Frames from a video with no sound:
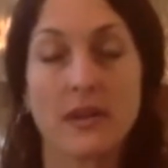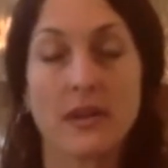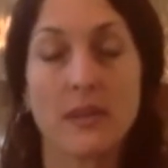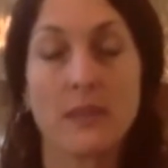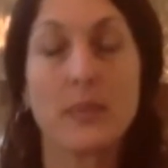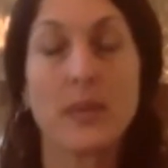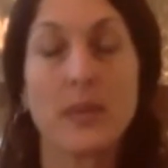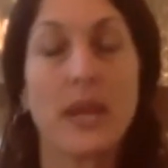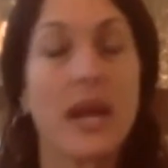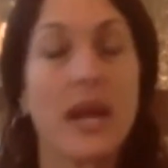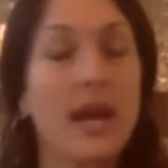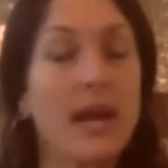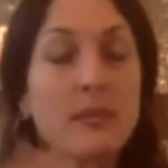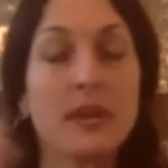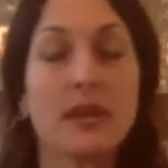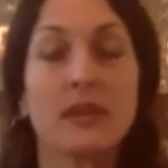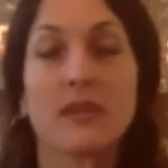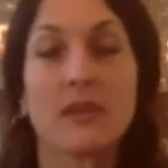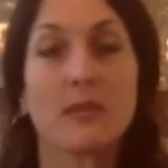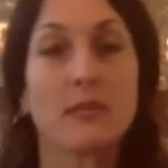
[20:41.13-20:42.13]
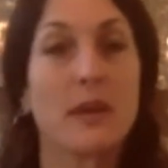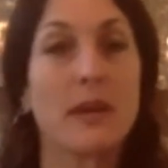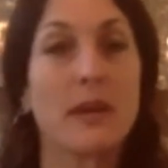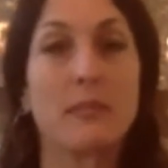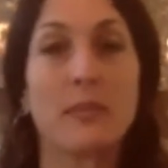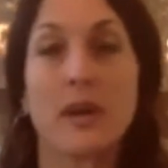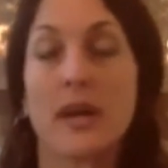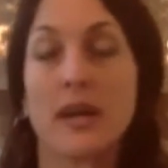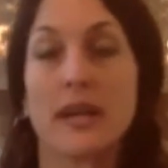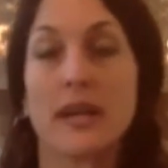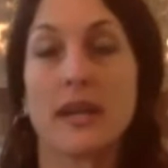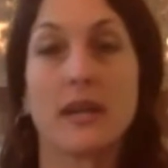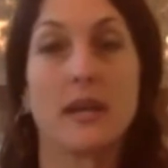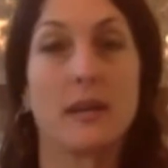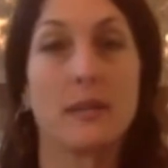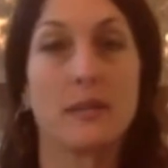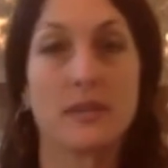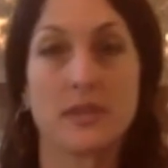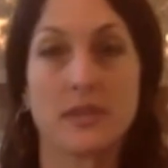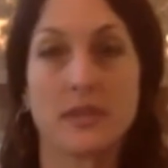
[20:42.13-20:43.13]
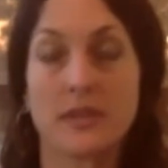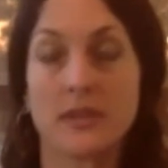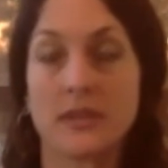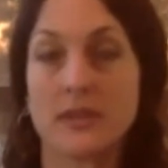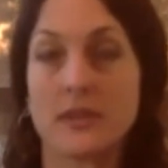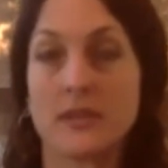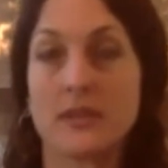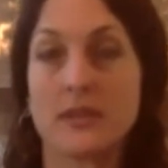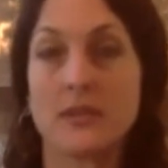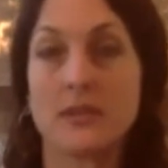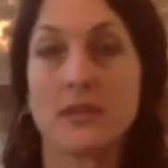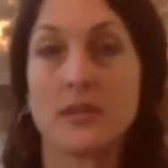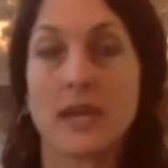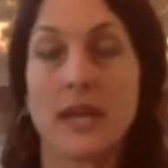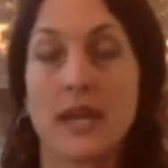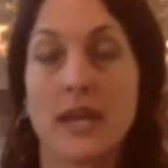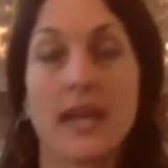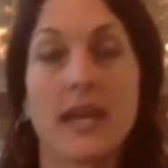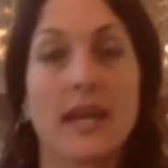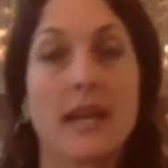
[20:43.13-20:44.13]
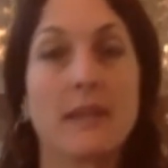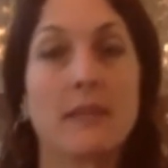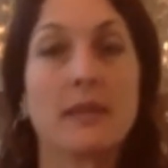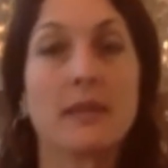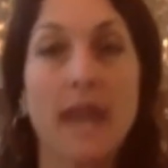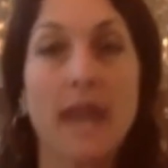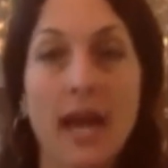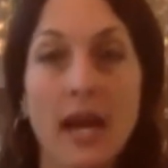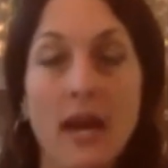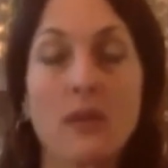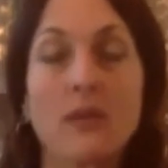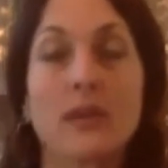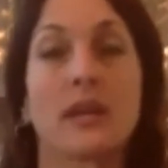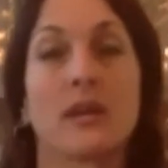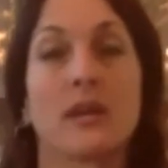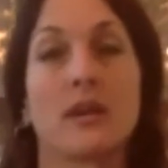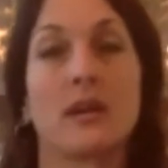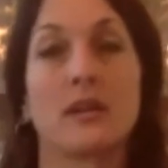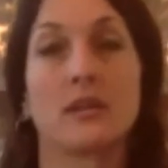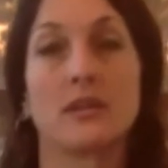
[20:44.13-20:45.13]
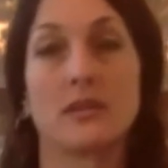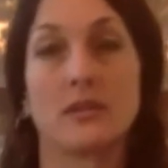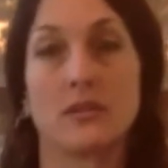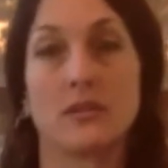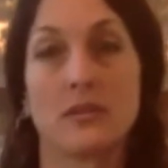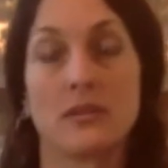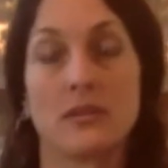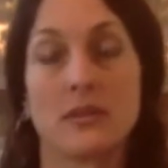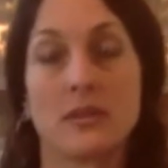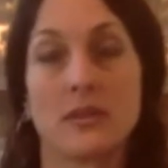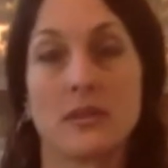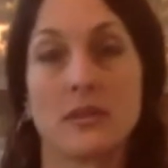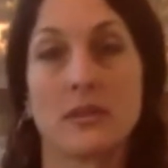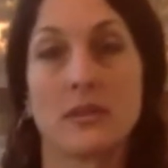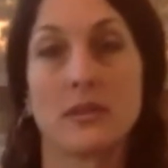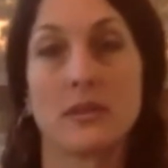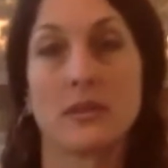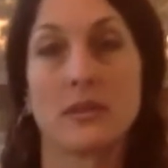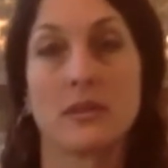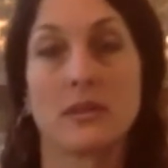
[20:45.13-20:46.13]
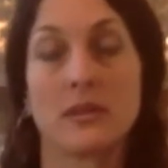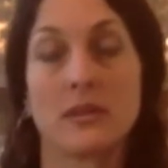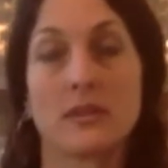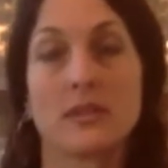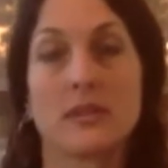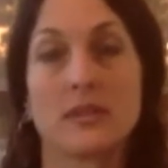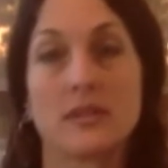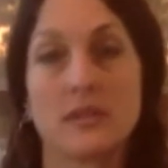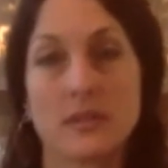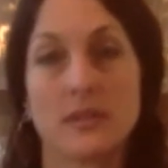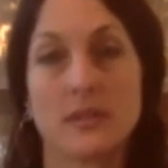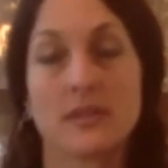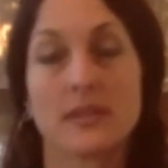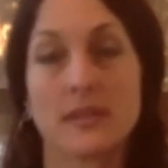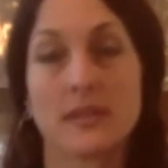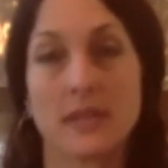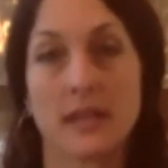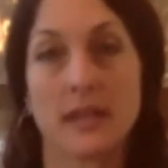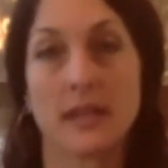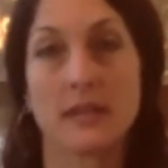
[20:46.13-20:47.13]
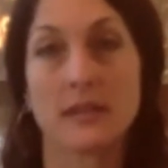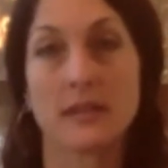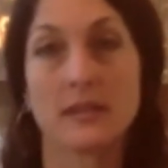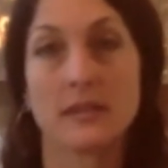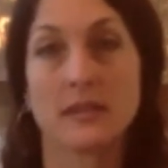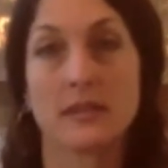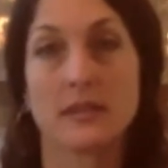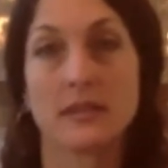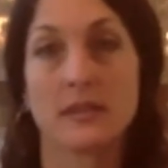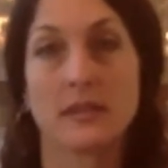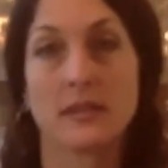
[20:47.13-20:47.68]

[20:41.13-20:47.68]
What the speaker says: but I'm giving my body up to you and I'm counting on you to do this dance.